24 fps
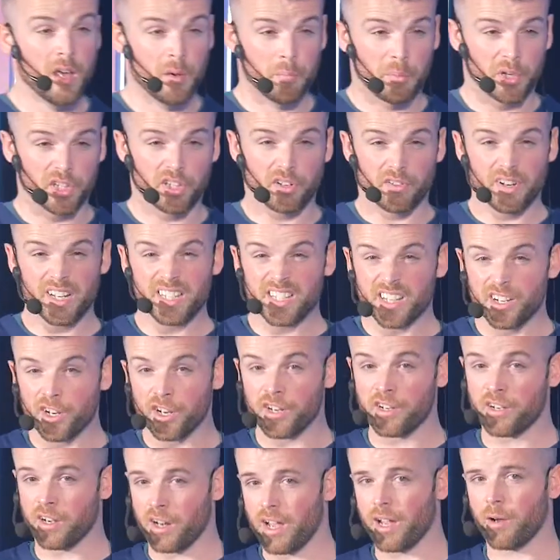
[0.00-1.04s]
But there is an
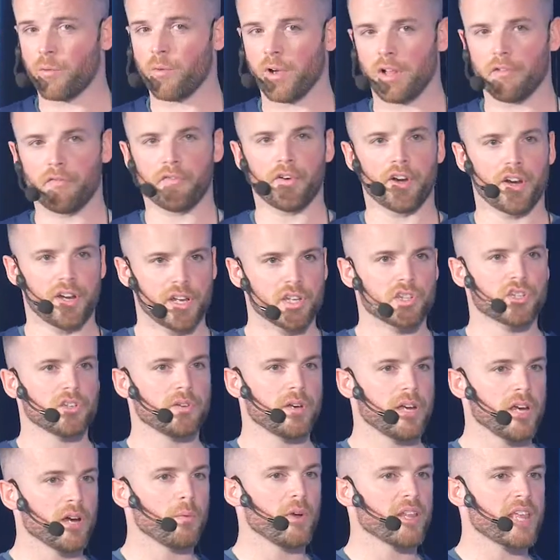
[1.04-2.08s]
underlying welfare issue
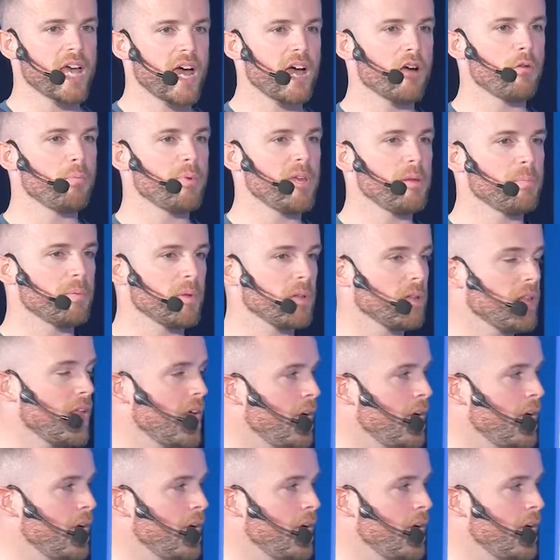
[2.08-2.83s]
here with how people